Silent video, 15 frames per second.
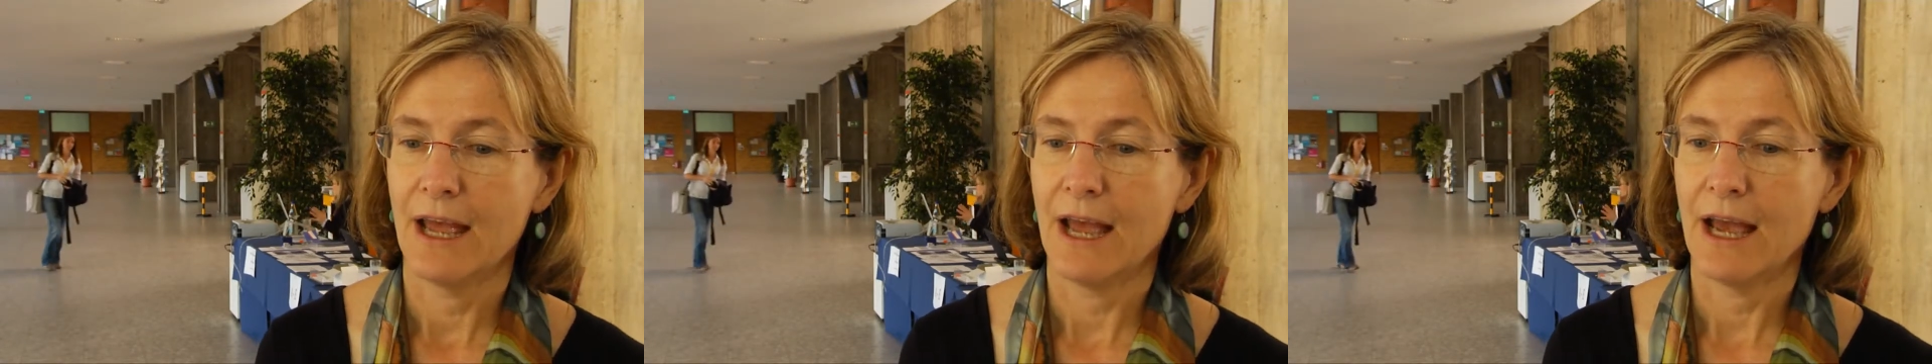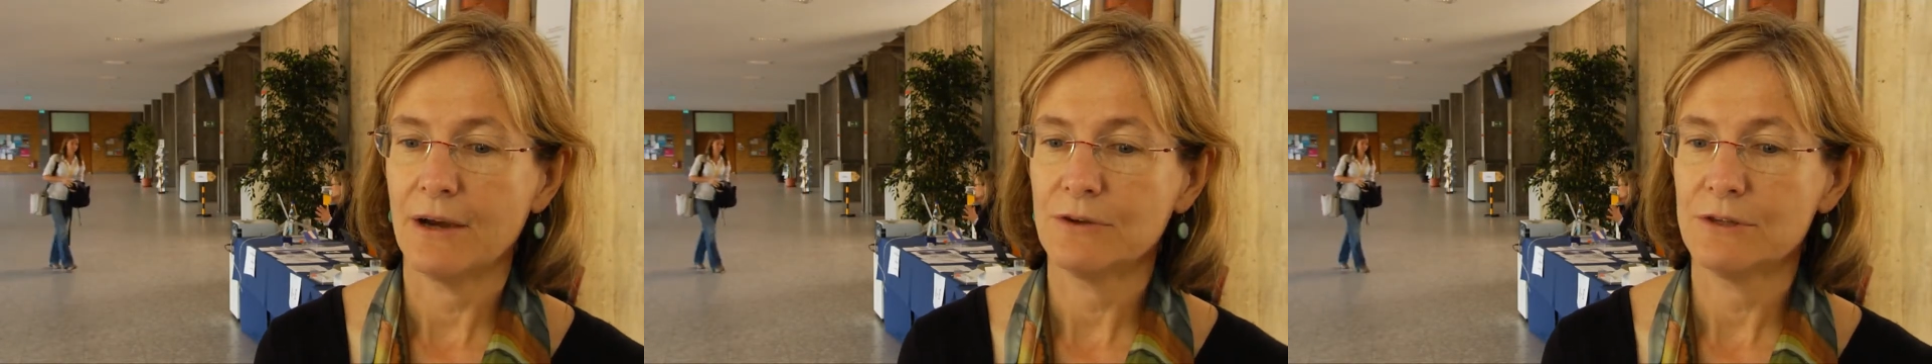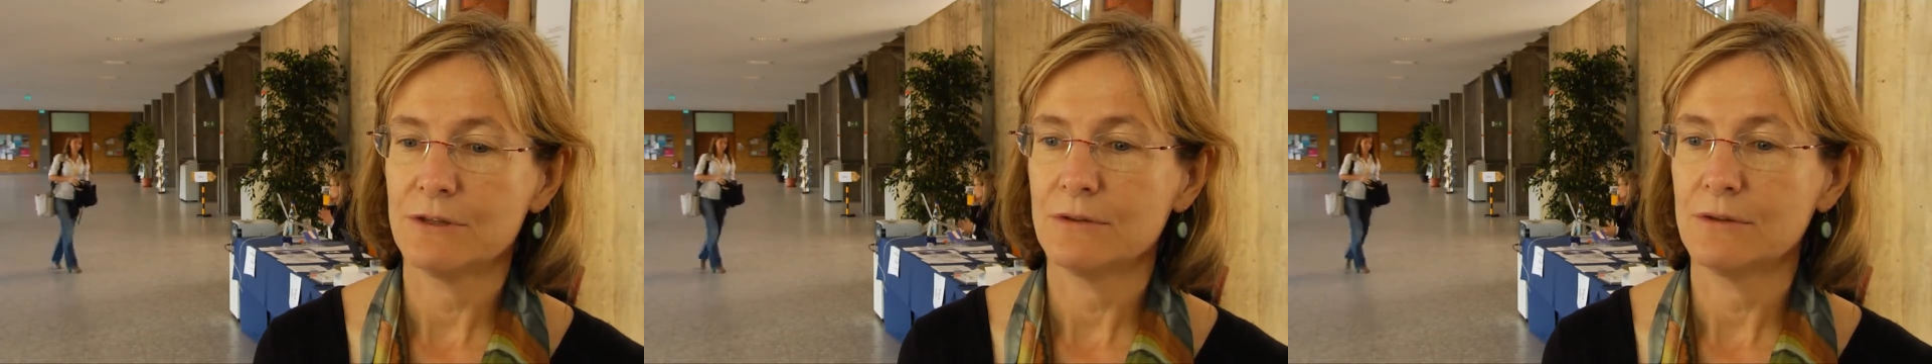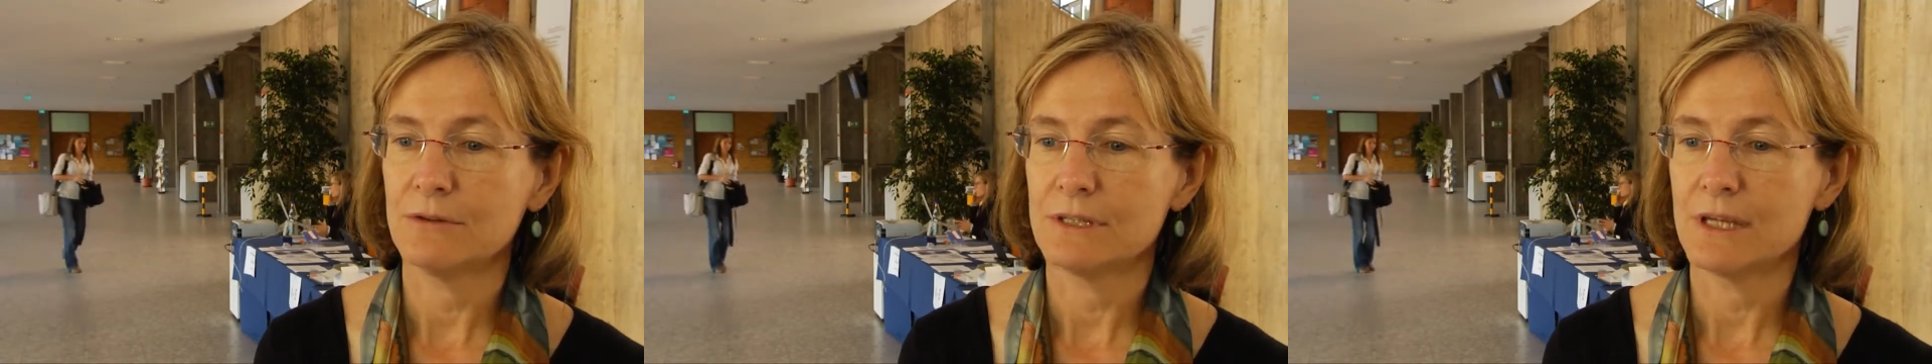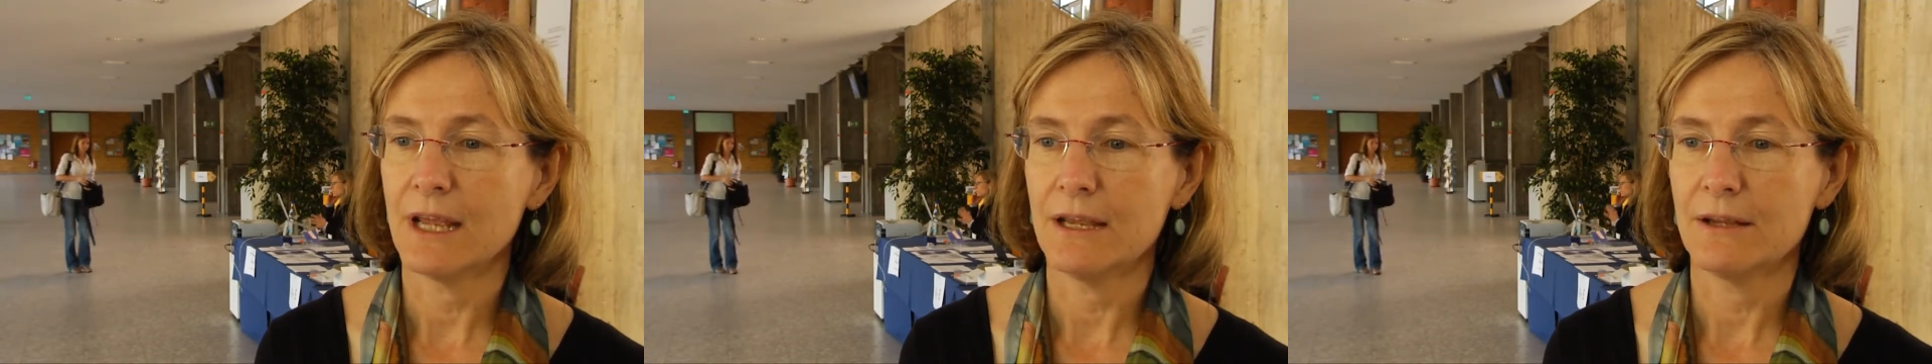how to
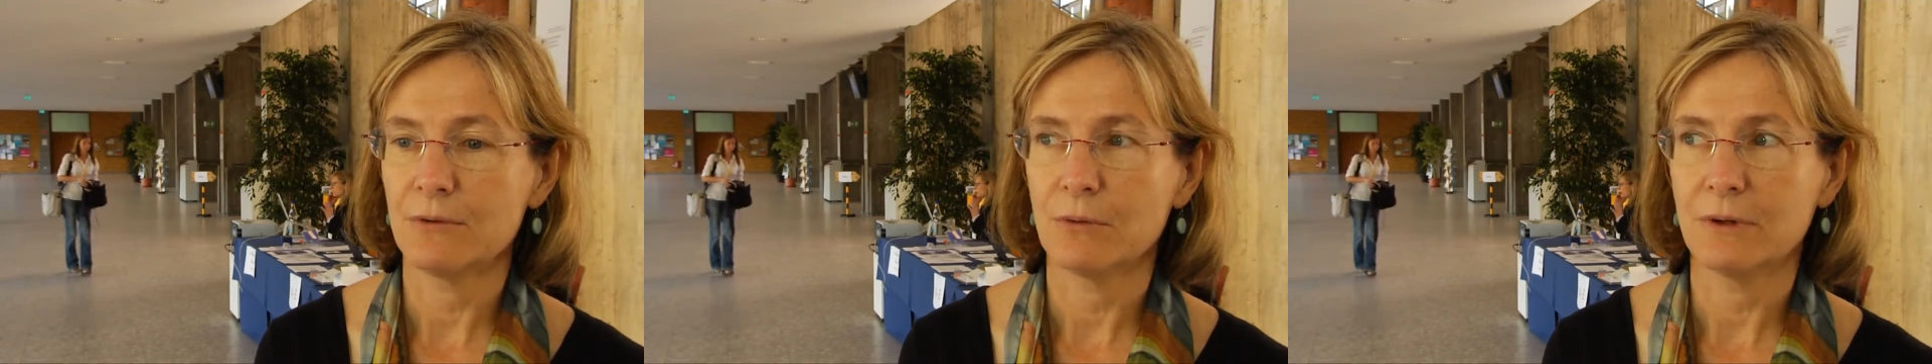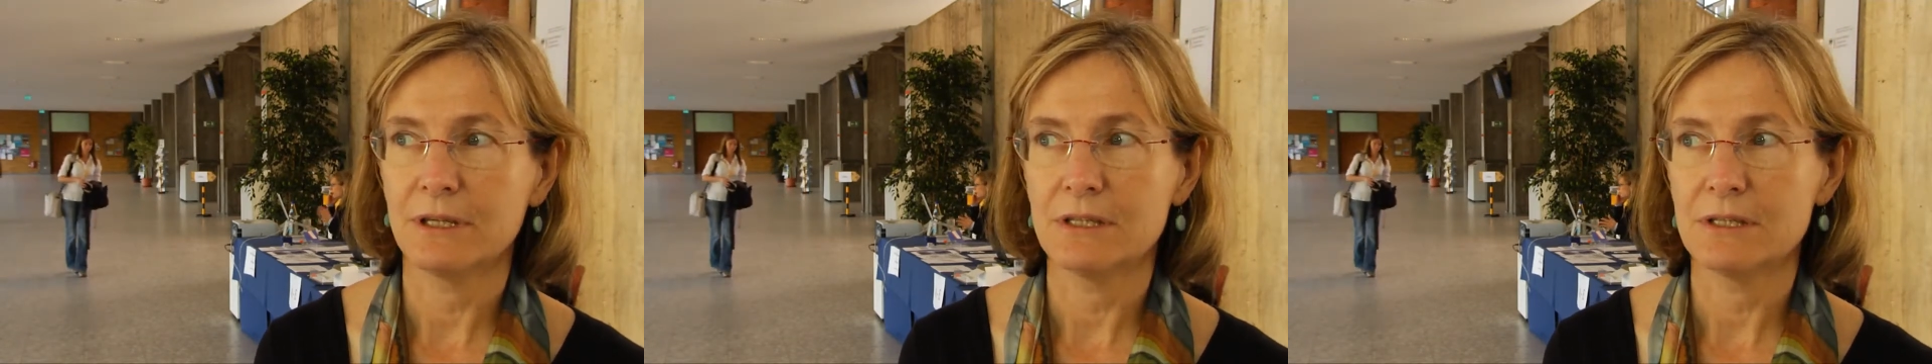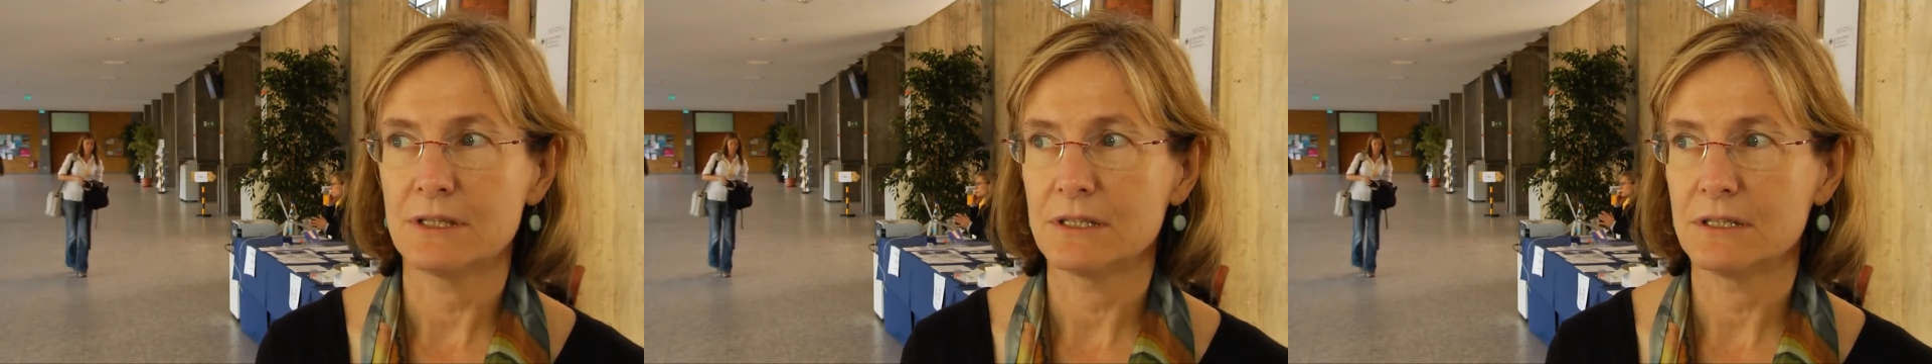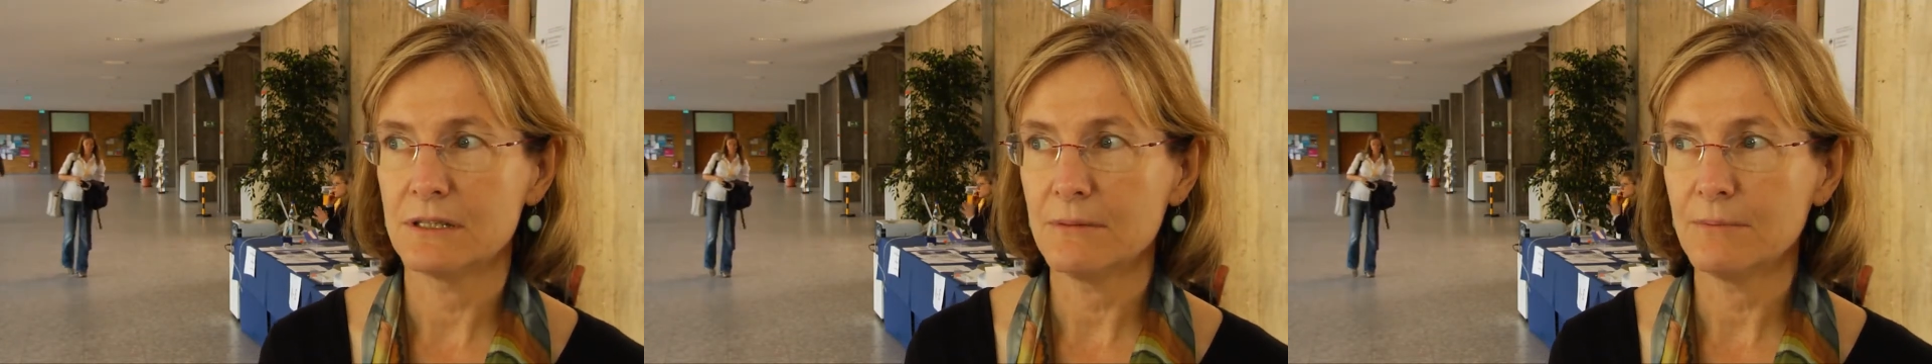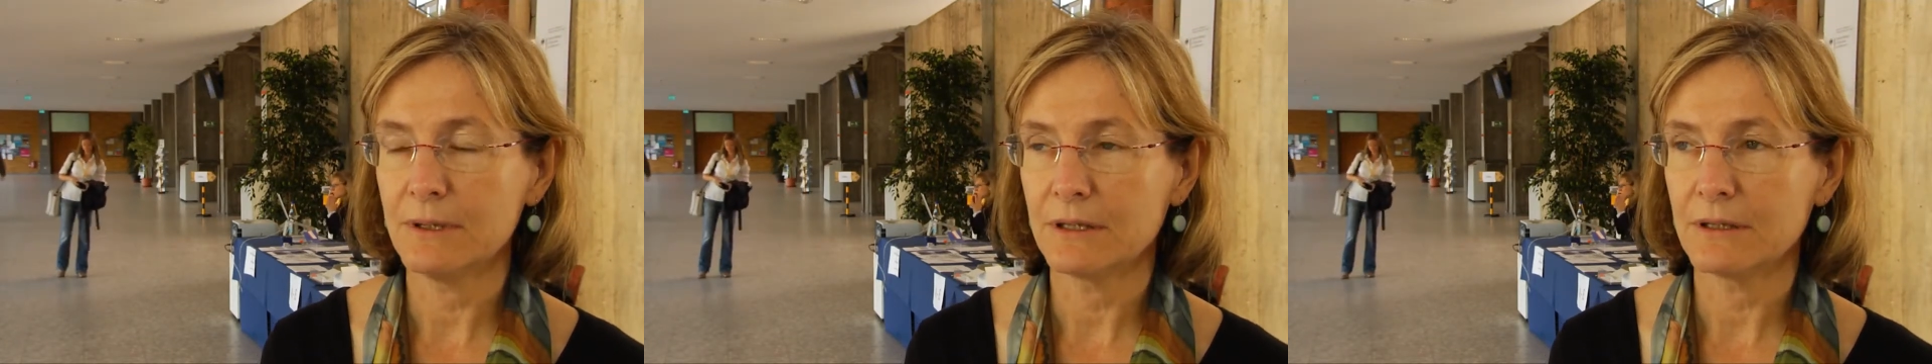take what is
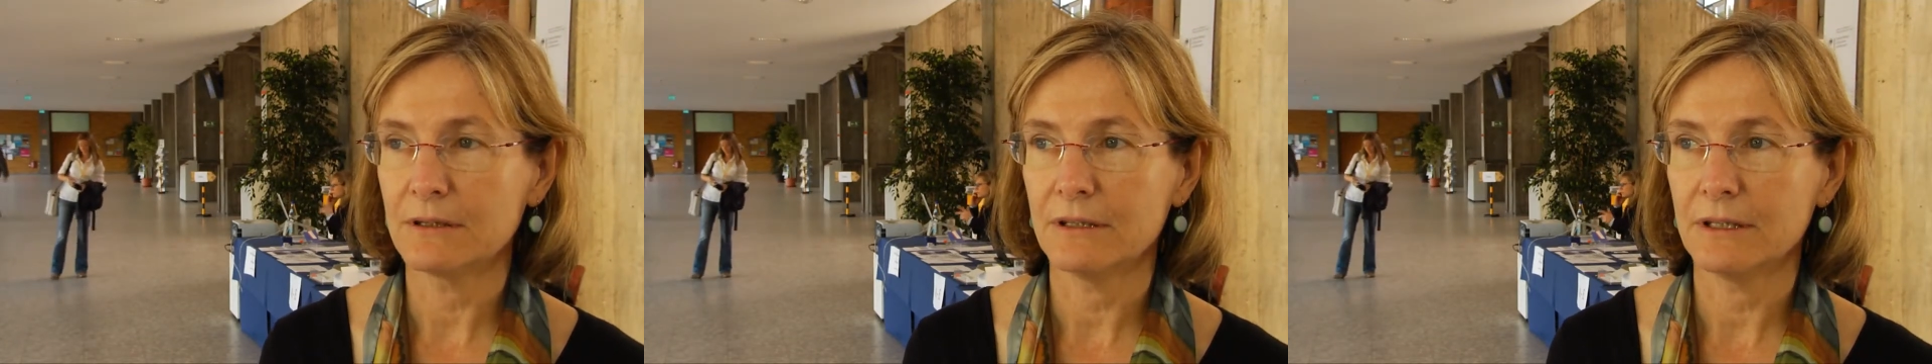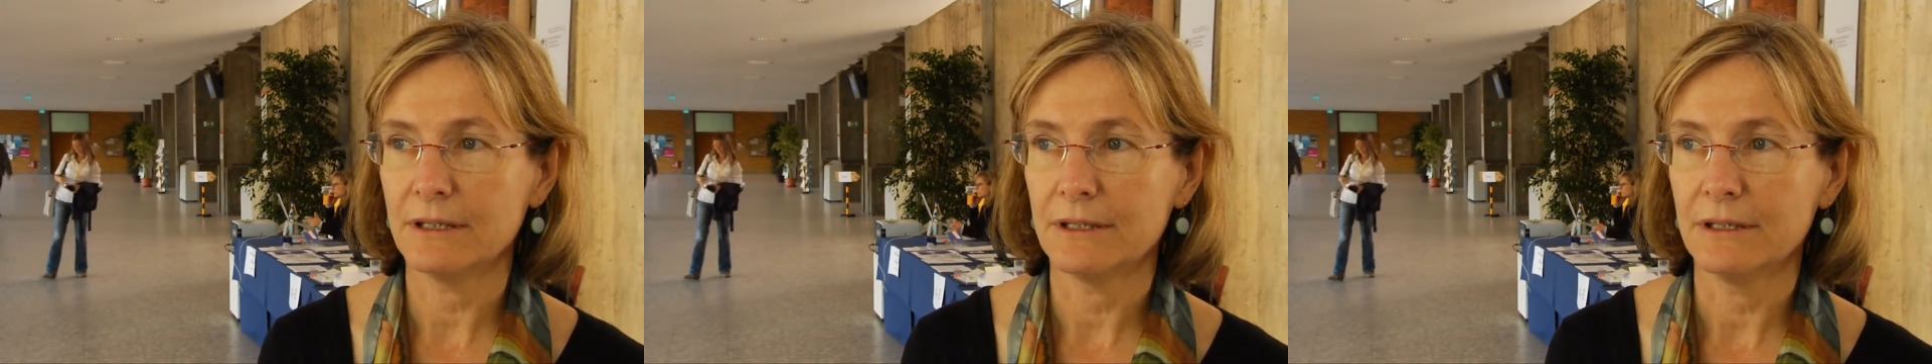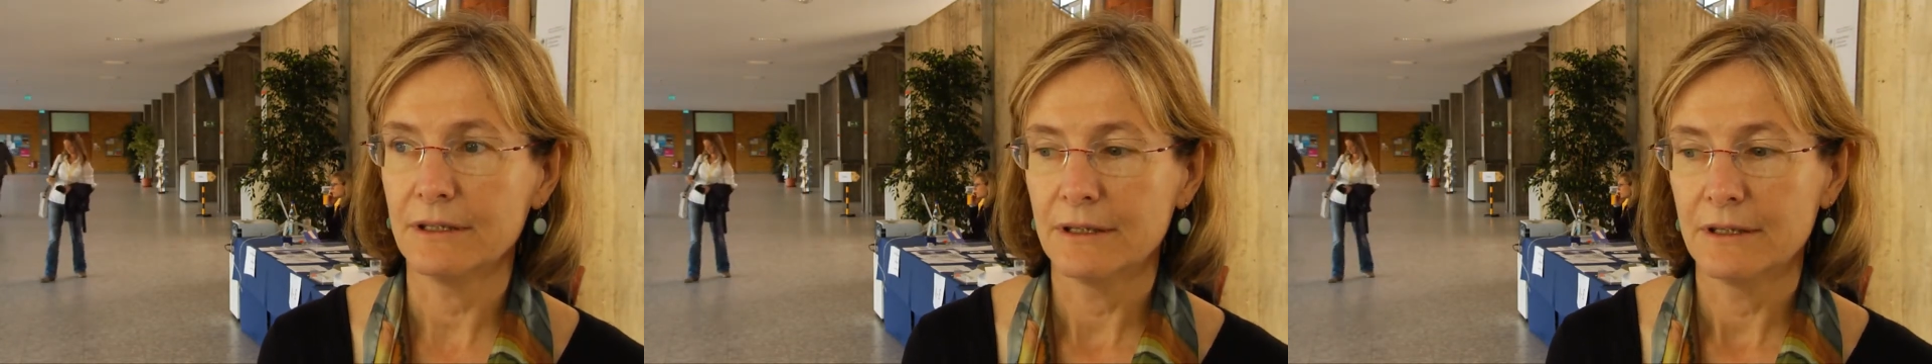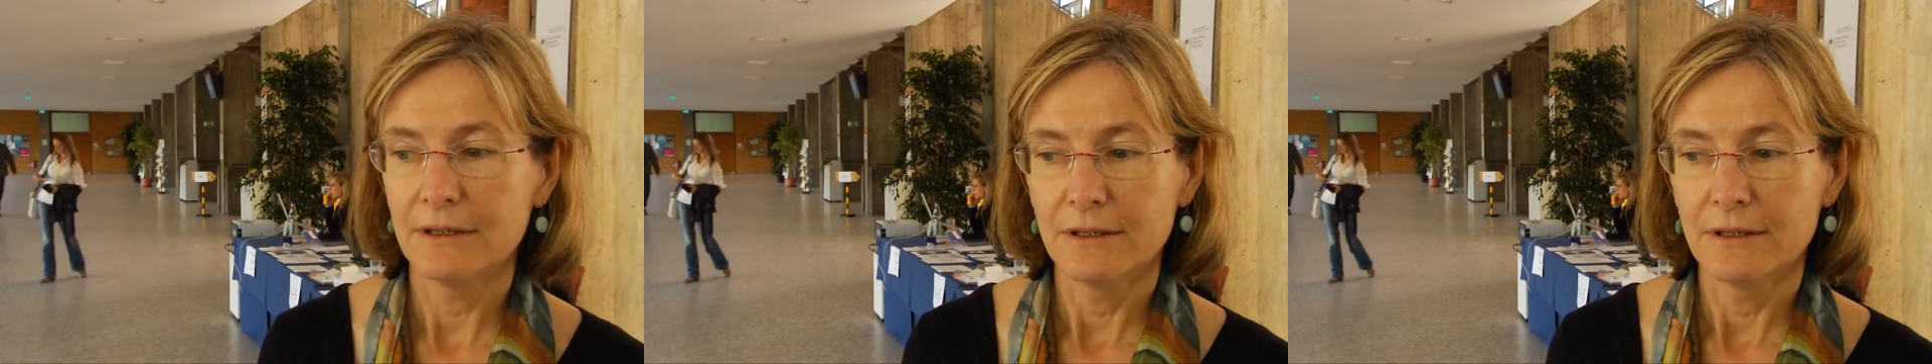typically